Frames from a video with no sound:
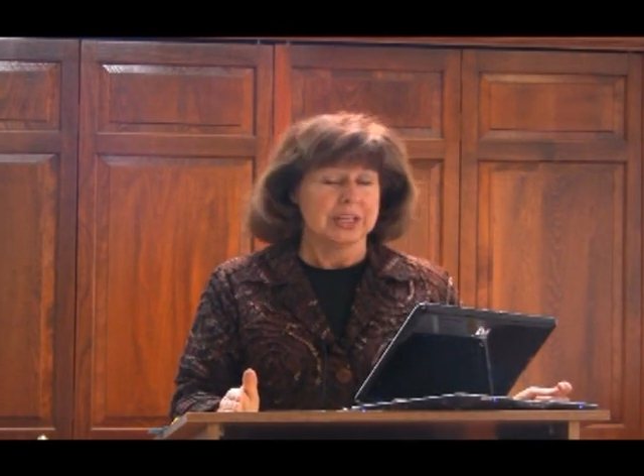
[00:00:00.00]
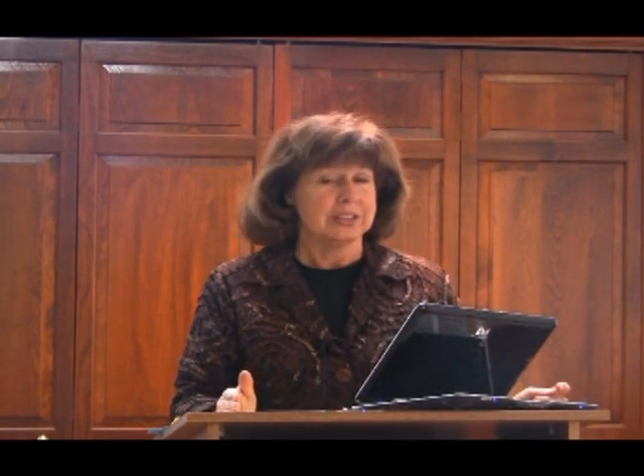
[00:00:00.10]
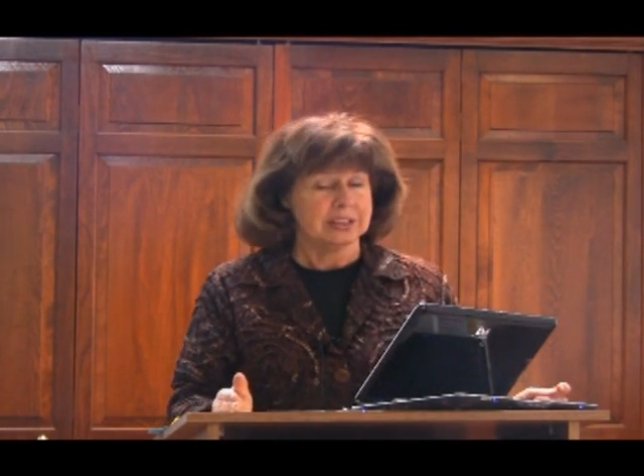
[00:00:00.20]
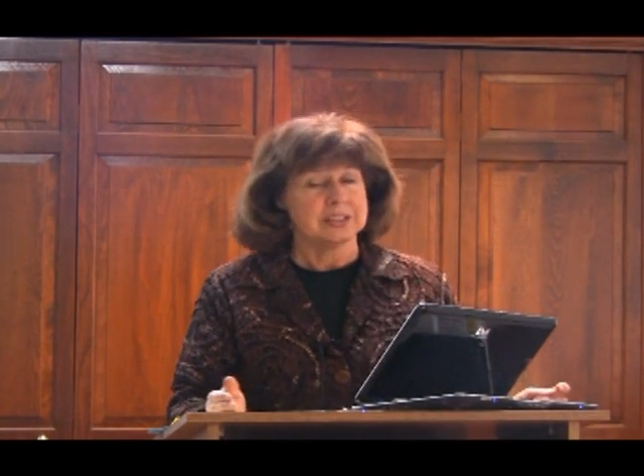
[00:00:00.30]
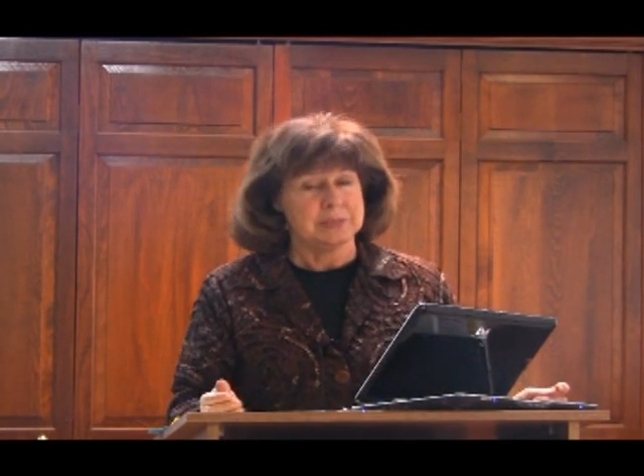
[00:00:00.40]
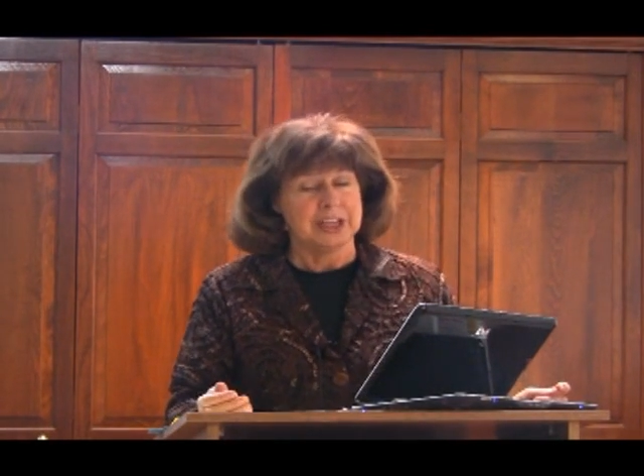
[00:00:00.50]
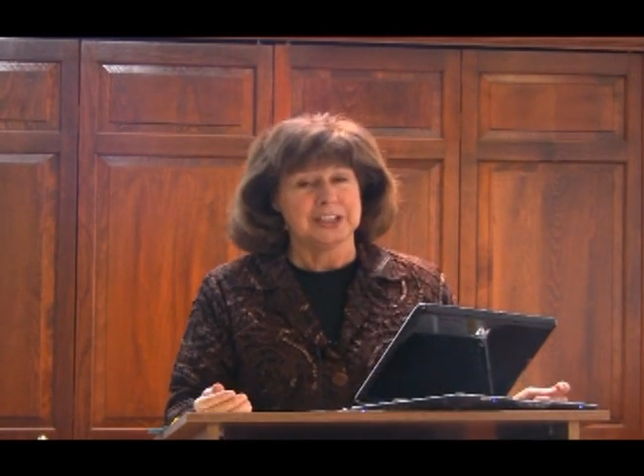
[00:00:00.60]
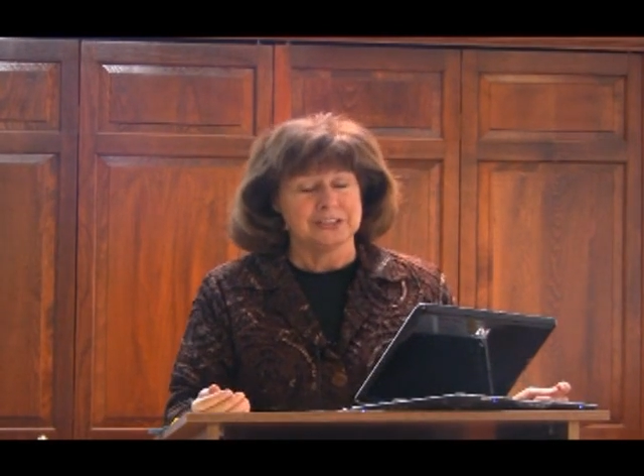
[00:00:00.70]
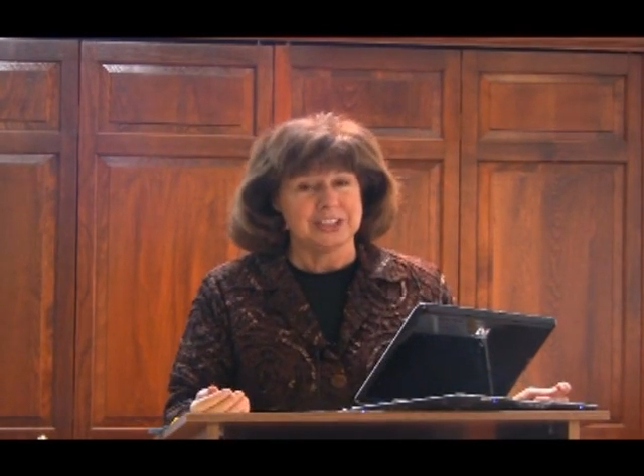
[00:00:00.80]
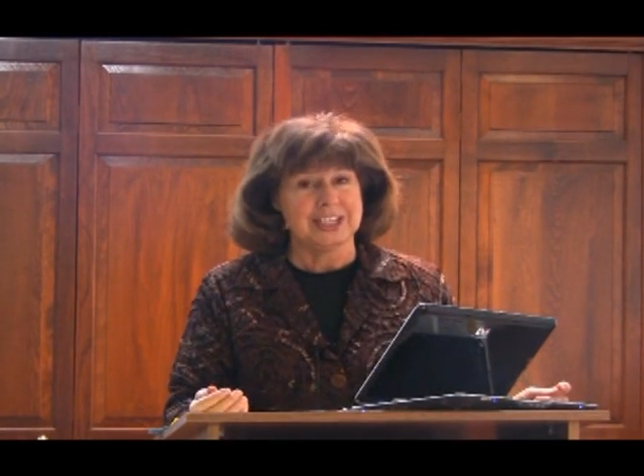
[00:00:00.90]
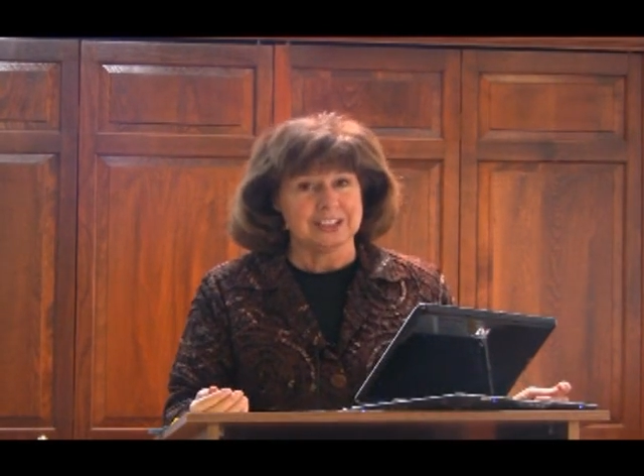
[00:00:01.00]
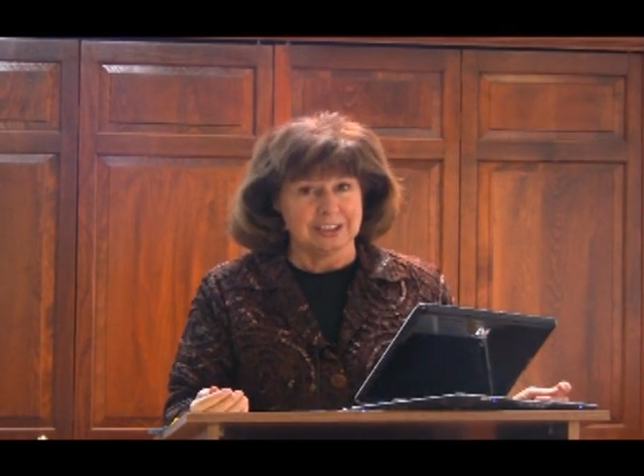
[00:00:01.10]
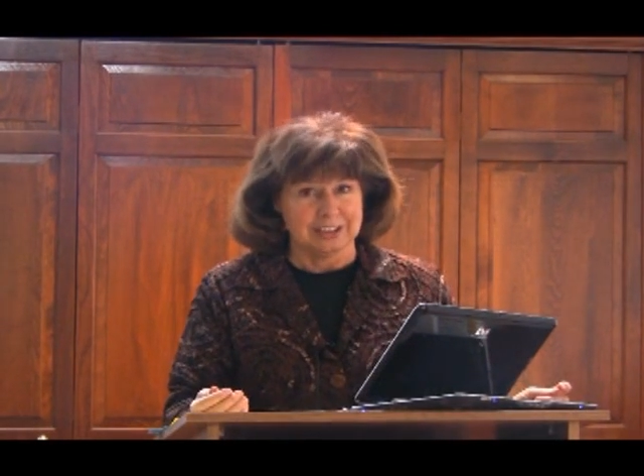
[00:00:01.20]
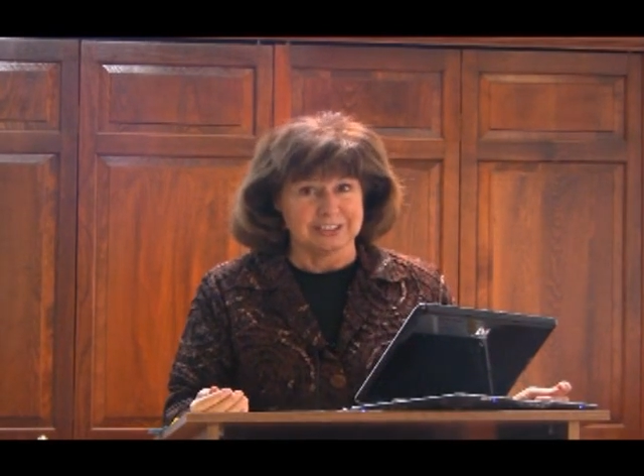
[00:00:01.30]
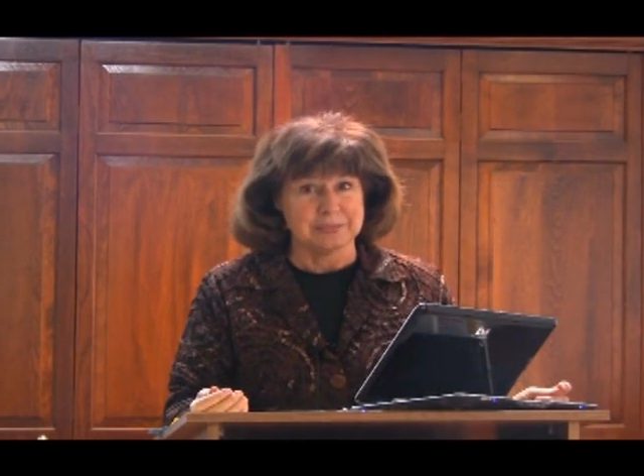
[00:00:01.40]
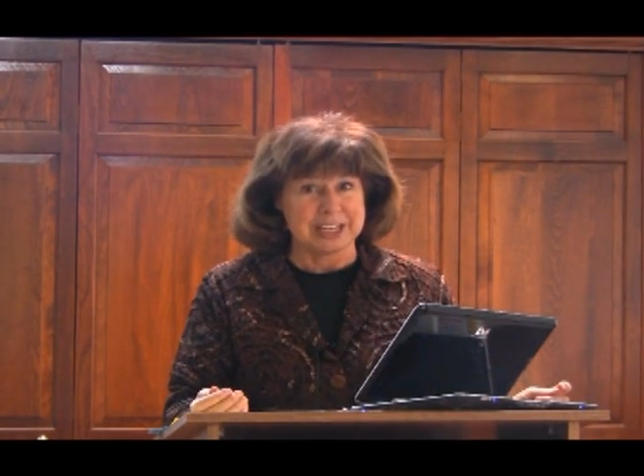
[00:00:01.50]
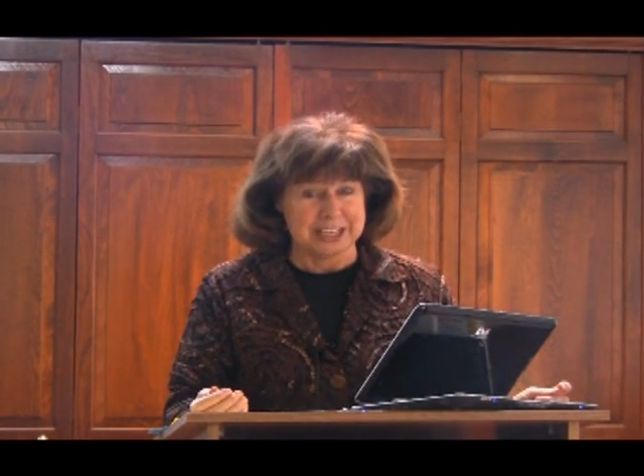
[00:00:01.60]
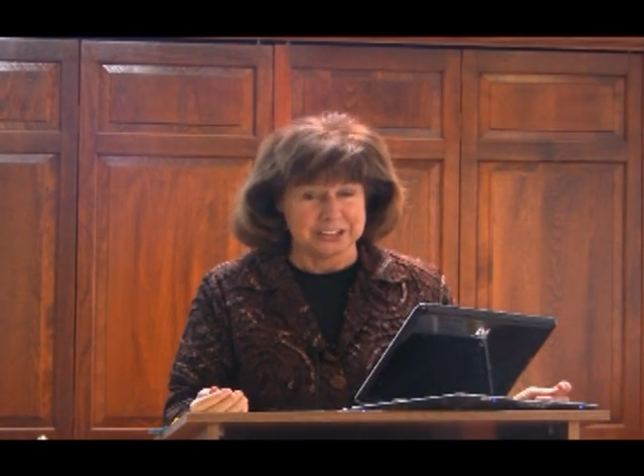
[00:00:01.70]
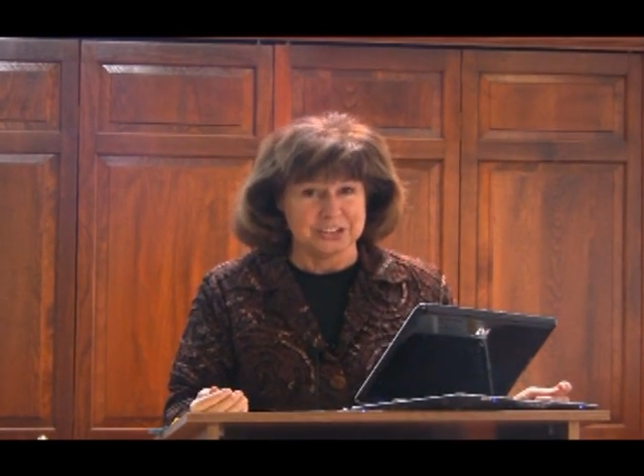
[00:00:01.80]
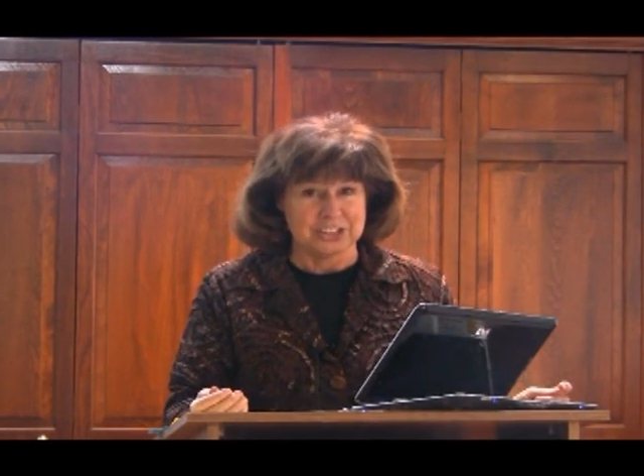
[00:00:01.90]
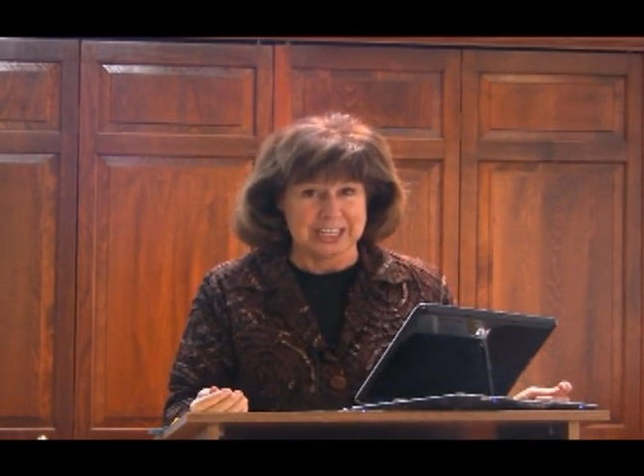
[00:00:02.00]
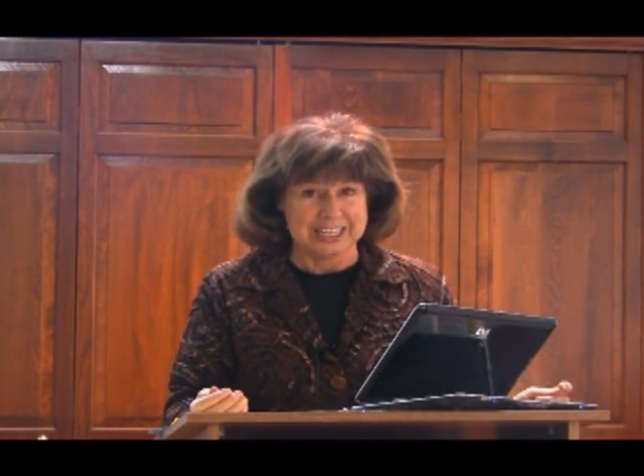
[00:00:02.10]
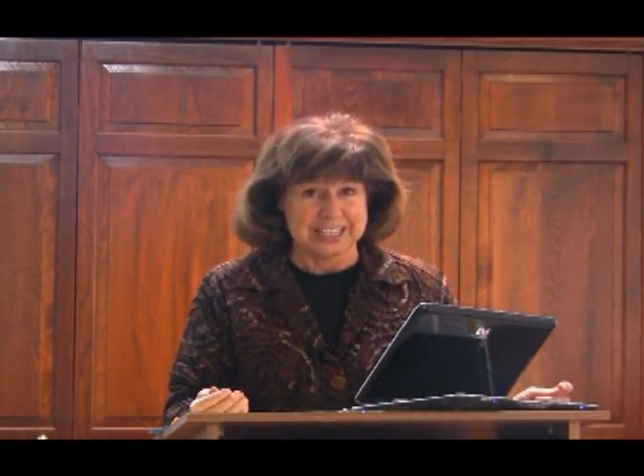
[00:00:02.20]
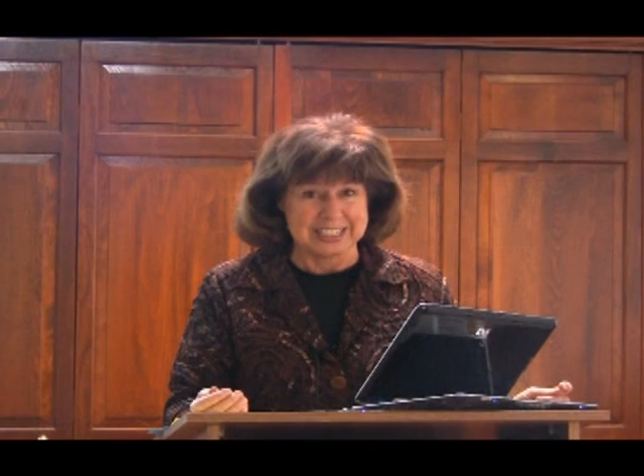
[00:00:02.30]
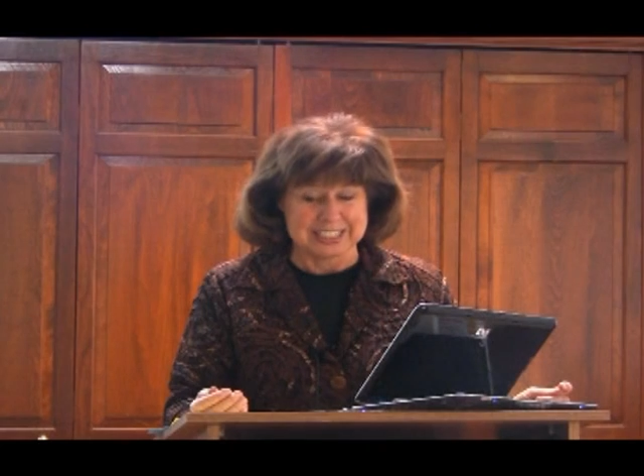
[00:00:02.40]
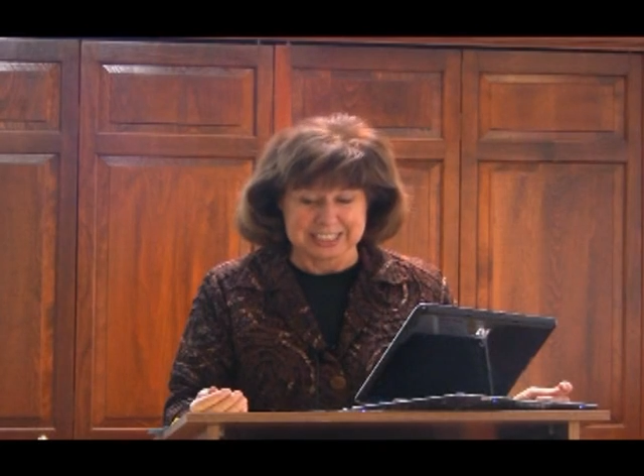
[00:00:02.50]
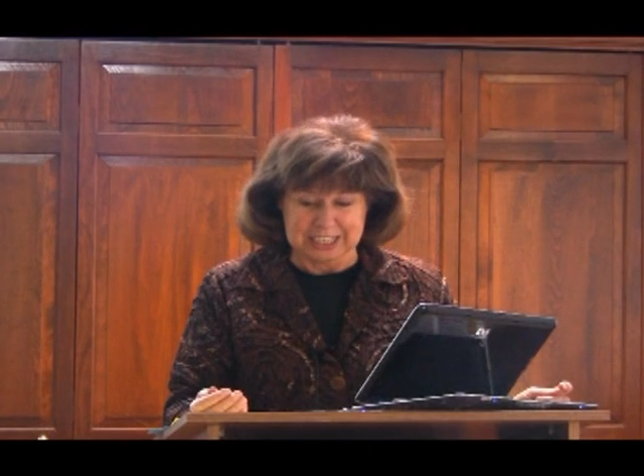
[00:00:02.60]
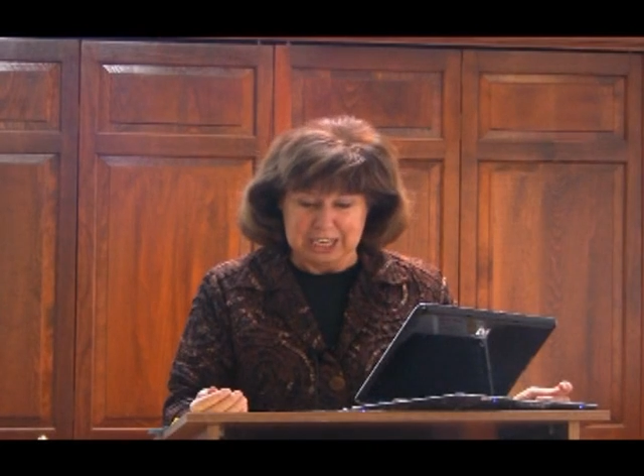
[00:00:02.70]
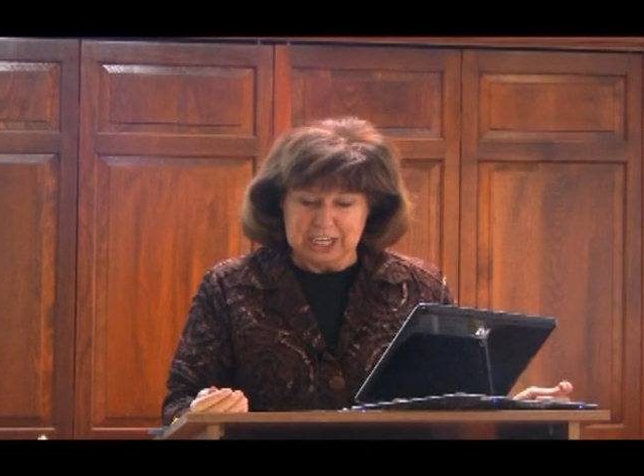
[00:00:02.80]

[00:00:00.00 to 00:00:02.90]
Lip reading: Dr. Mel Levine calls them energy leaks.